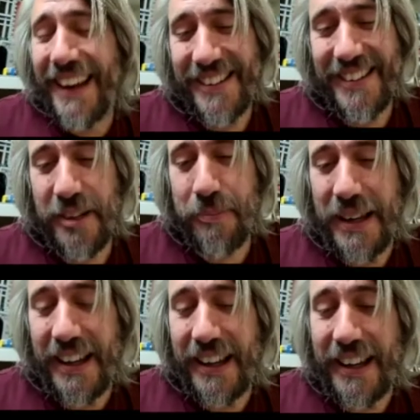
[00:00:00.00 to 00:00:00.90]
it's a bit,
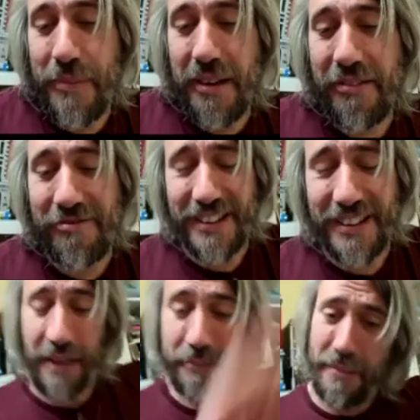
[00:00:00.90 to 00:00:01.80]
it can be a,
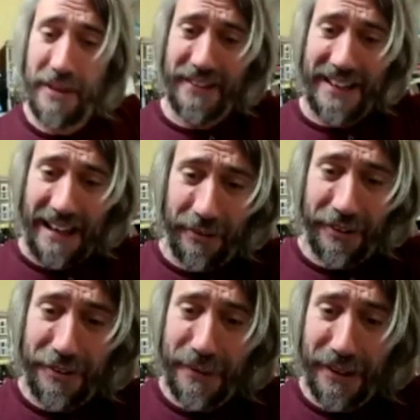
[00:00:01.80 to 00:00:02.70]
it can be a bit of a downer
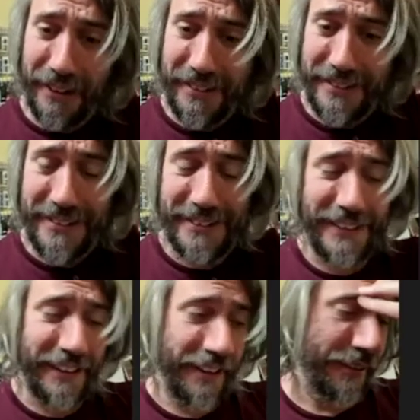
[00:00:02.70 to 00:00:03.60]
to be honest.
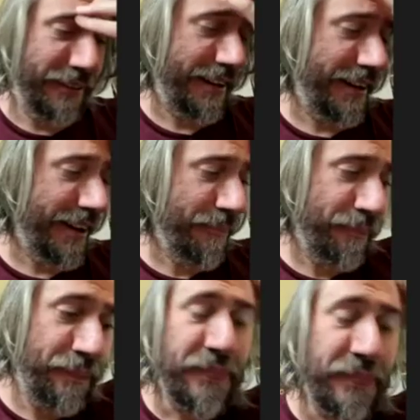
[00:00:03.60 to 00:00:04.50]
You know,
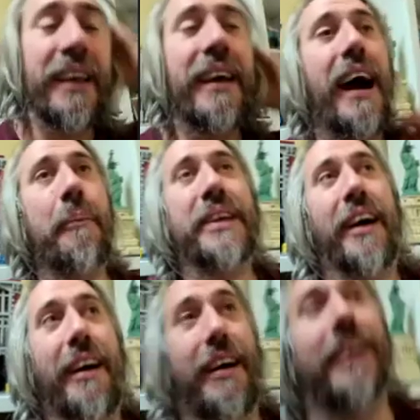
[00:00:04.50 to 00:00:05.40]
um, I mean,
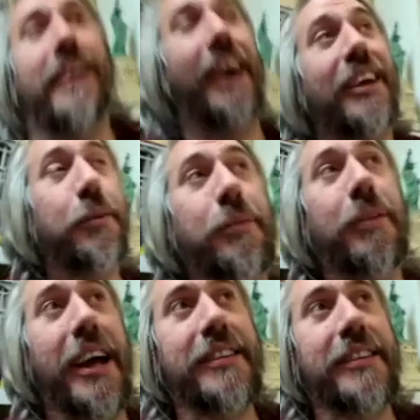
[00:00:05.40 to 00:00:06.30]
I, I do
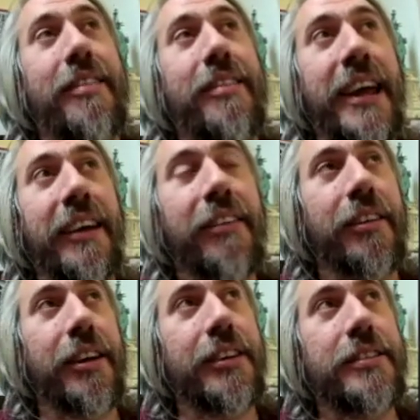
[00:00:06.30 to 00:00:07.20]
like to think
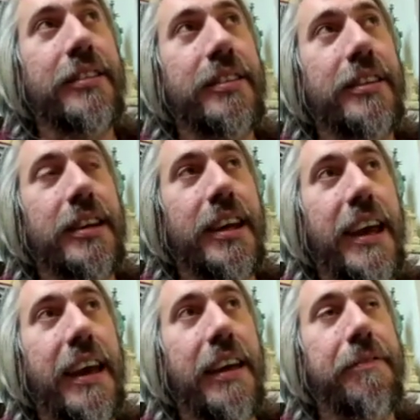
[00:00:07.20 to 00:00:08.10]
that
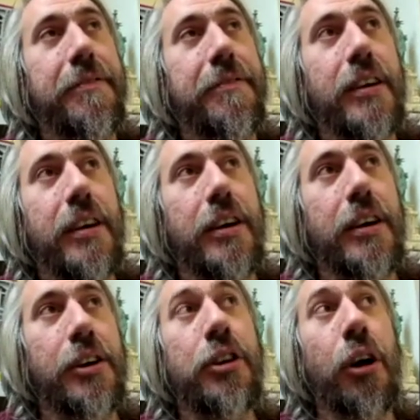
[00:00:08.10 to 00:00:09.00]
if
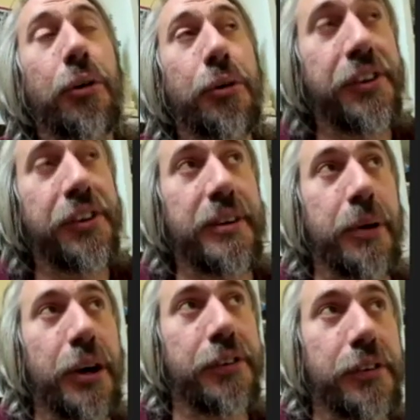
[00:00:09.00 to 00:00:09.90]
a non-autistic
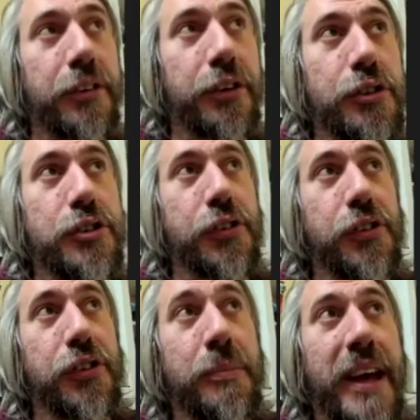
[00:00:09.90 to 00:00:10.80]
person could
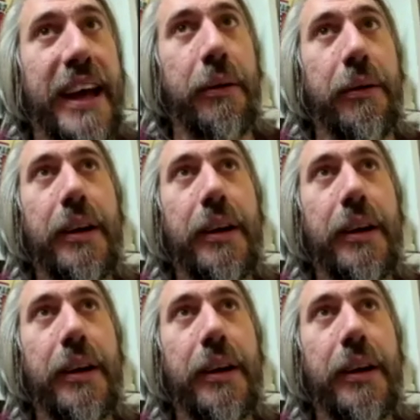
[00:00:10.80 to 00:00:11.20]
just somehow